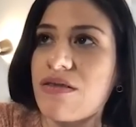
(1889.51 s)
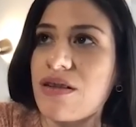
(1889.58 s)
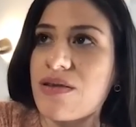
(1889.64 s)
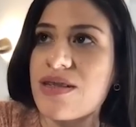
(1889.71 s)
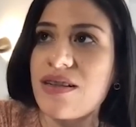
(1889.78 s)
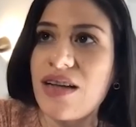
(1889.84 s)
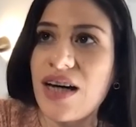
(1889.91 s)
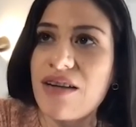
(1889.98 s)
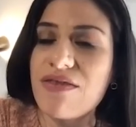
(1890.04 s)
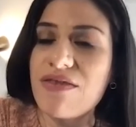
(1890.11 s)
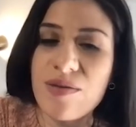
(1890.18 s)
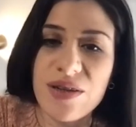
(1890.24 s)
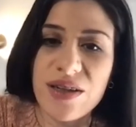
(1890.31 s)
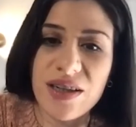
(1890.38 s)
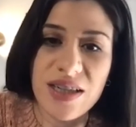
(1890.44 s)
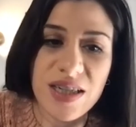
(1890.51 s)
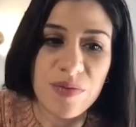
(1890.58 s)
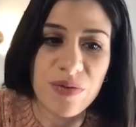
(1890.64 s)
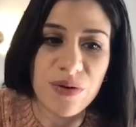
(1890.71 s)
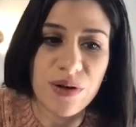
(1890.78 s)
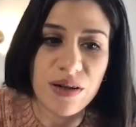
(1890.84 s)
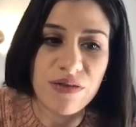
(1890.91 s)
there's a lot of community
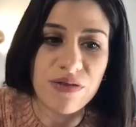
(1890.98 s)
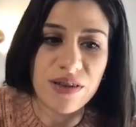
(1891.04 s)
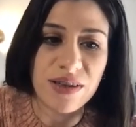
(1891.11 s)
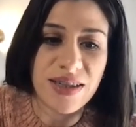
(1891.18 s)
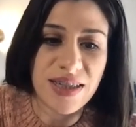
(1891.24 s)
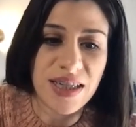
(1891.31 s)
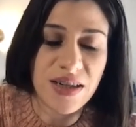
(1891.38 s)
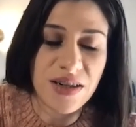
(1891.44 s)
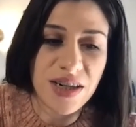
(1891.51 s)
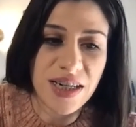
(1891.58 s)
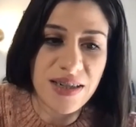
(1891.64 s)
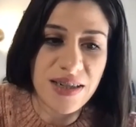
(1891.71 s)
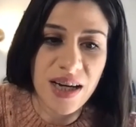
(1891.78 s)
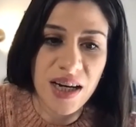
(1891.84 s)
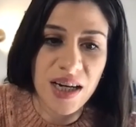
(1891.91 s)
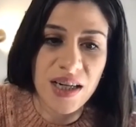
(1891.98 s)
support for the series.